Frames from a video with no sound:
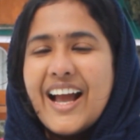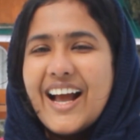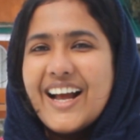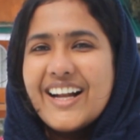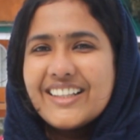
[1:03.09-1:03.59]

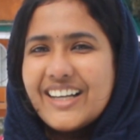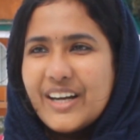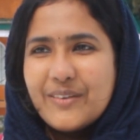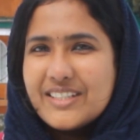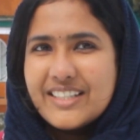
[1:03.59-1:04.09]
And
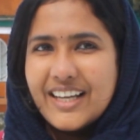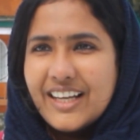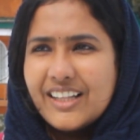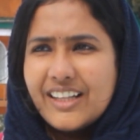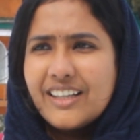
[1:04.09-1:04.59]
I would
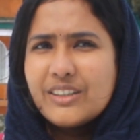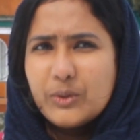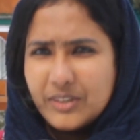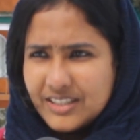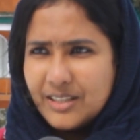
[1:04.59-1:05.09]
say like
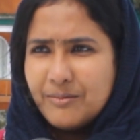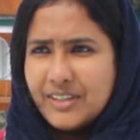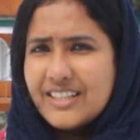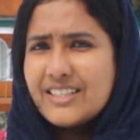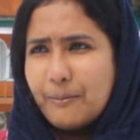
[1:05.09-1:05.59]
tourism
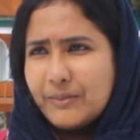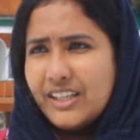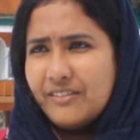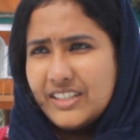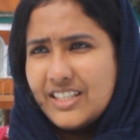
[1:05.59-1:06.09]
is
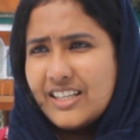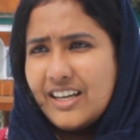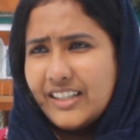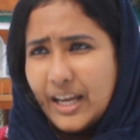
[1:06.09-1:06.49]
something which is an